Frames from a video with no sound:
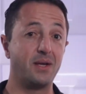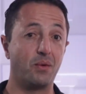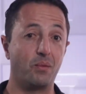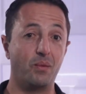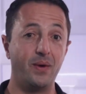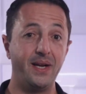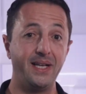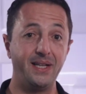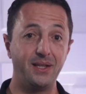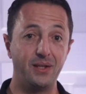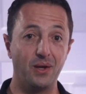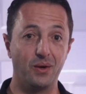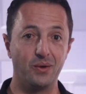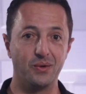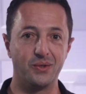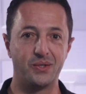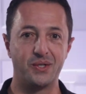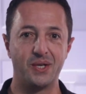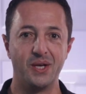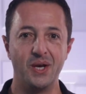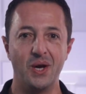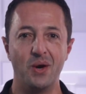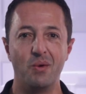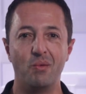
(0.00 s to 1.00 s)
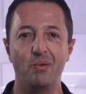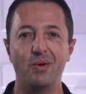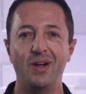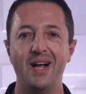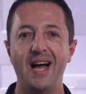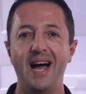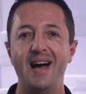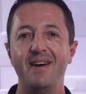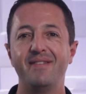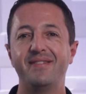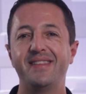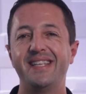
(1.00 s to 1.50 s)
the windows will
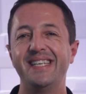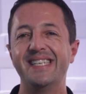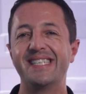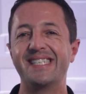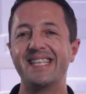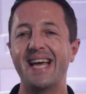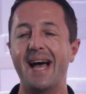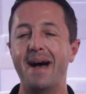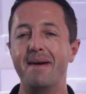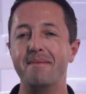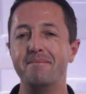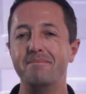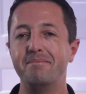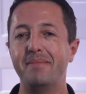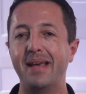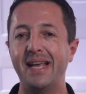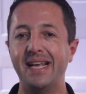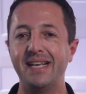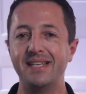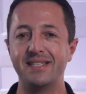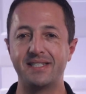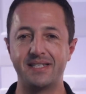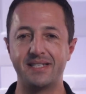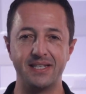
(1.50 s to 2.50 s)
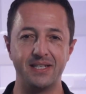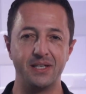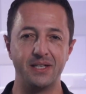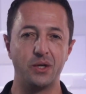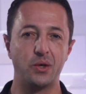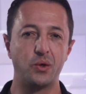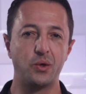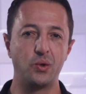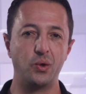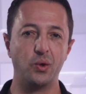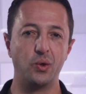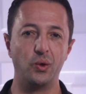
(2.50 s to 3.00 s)
have this amazing,
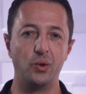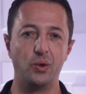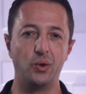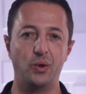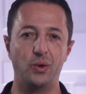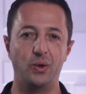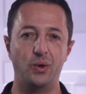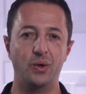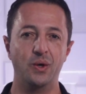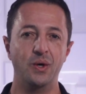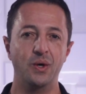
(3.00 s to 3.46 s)
cool